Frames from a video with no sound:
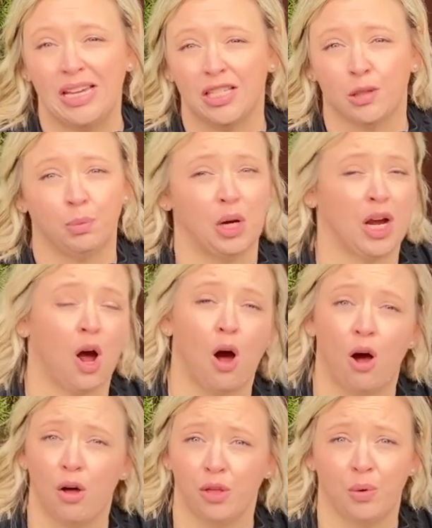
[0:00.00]
spring
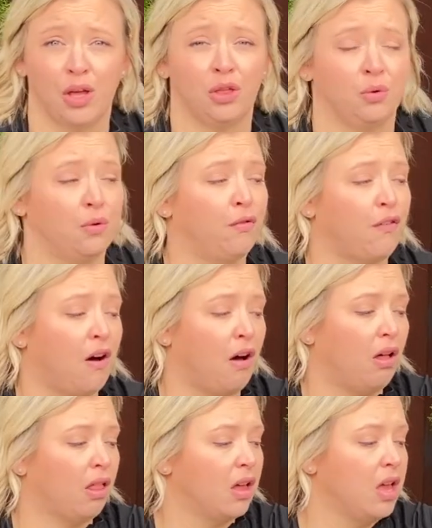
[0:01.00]
all the way through
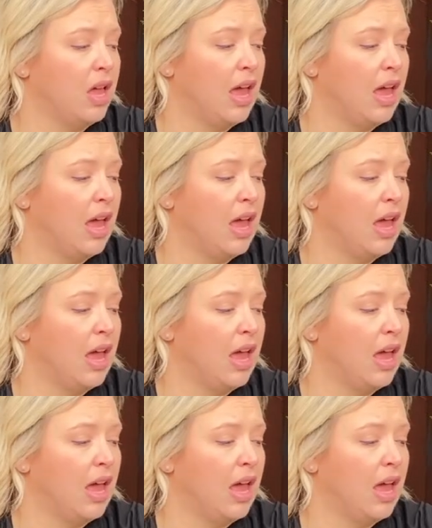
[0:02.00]
fall,